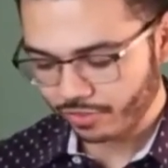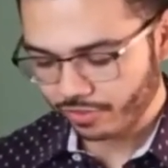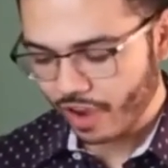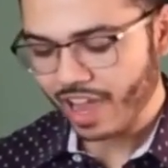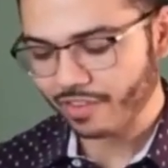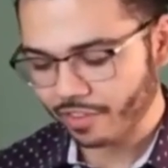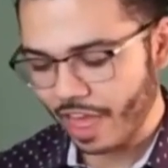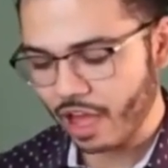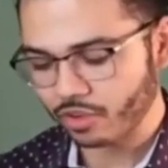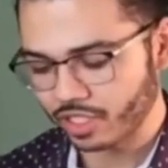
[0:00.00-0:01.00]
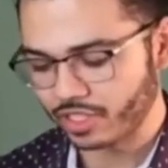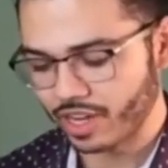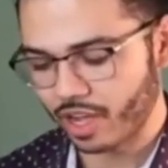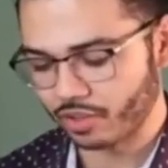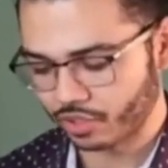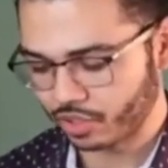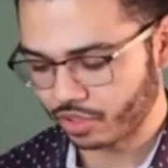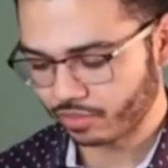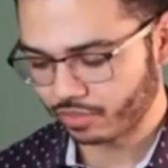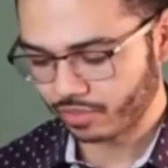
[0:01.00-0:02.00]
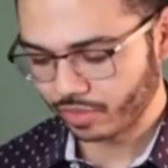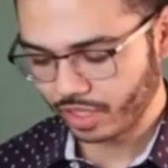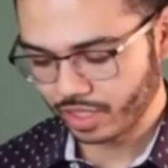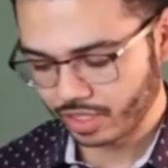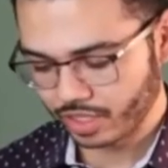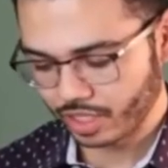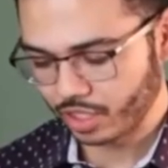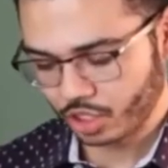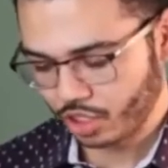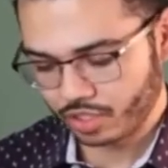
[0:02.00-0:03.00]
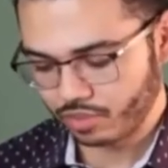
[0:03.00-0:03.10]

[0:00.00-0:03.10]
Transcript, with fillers: five thousand dollars. He's he's just